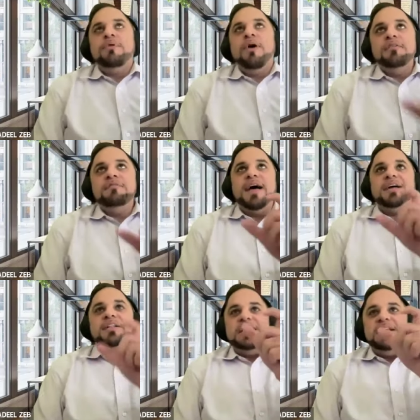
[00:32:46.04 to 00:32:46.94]
part of
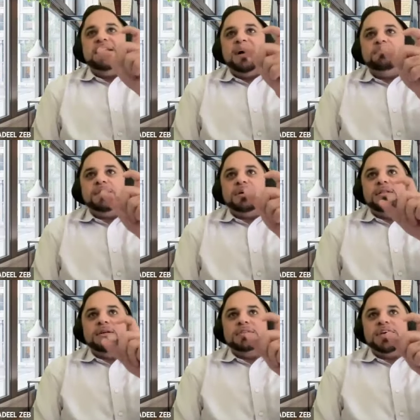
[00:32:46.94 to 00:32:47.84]
that cleaning up
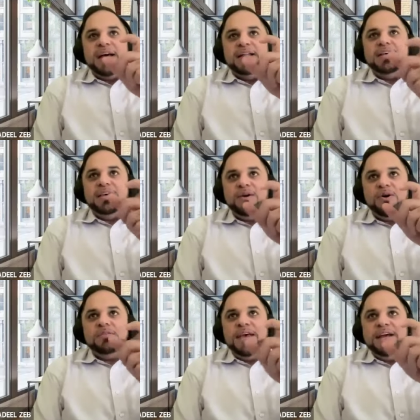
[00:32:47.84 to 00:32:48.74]
the the jahiliyyah
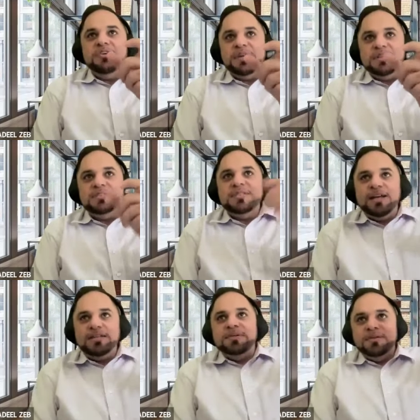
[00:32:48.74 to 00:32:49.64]
or the ignorance that
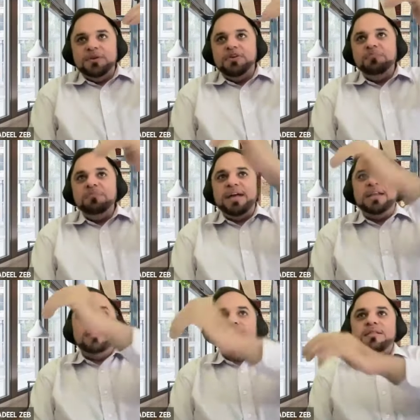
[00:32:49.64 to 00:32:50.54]
has been
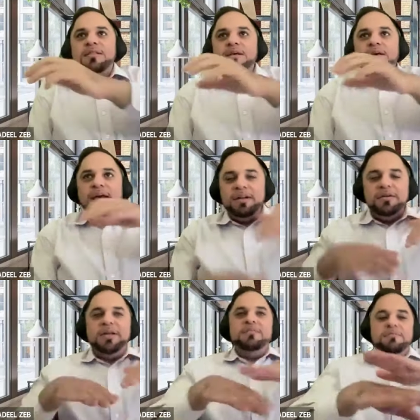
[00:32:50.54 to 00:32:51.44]
accumulating and
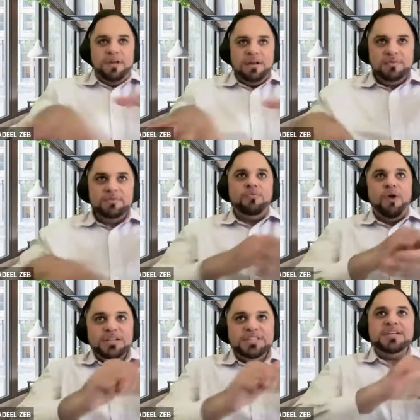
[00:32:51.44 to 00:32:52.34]
and and, and
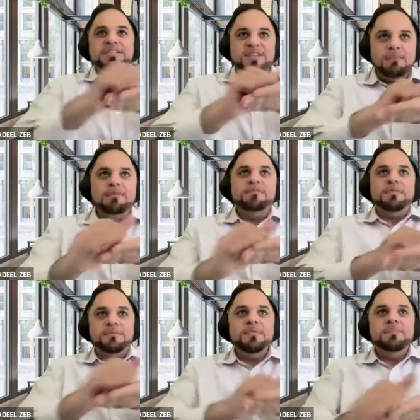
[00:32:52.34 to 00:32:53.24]
washing Islam of
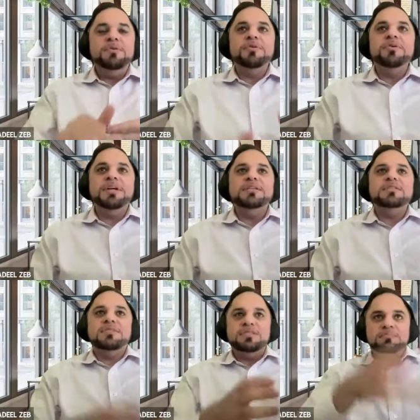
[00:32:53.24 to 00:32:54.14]
the
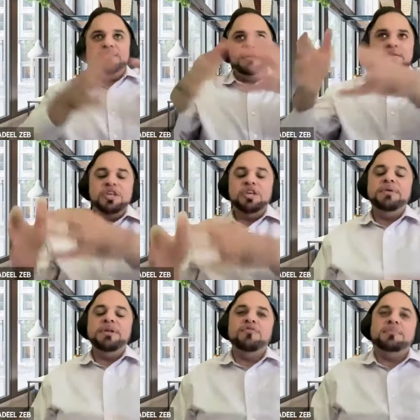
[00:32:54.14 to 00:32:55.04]
impurities that's been
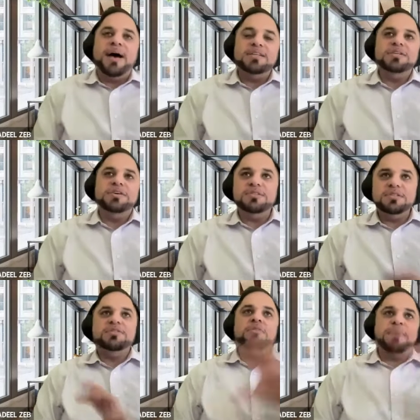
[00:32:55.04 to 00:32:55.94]
accumulating over the past years
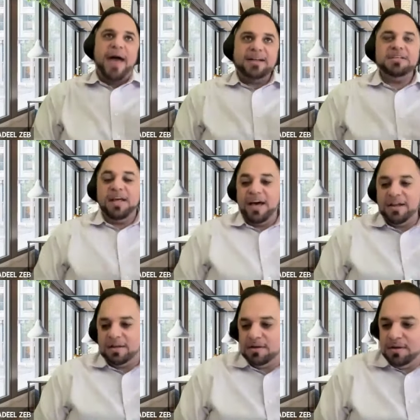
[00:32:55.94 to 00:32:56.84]
is to go back to
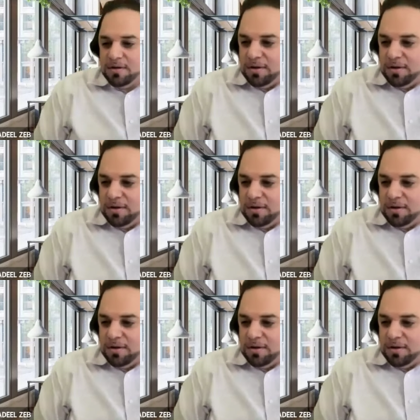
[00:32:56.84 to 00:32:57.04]
that and